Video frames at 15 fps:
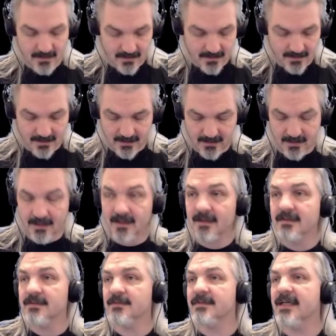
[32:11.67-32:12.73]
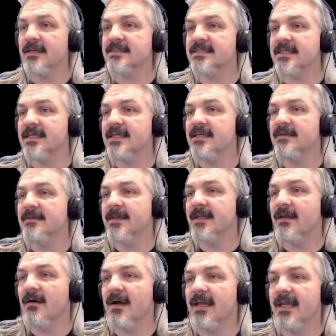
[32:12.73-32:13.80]
And you'll now see
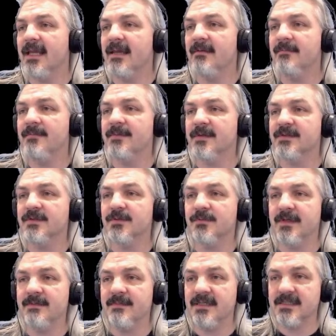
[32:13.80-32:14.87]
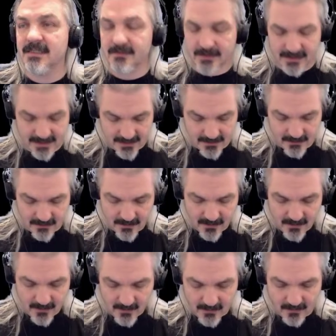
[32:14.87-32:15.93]
that I have the 2 readmes are in here.
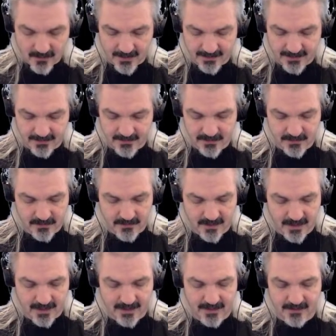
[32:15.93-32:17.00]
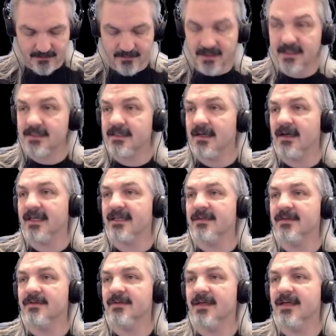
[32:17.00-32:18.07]
I can do a commit, I can
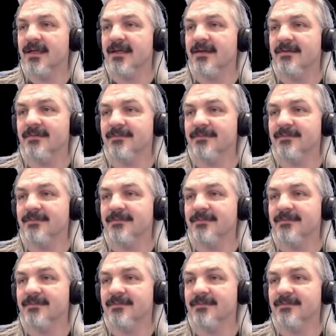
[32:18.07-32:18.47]
do a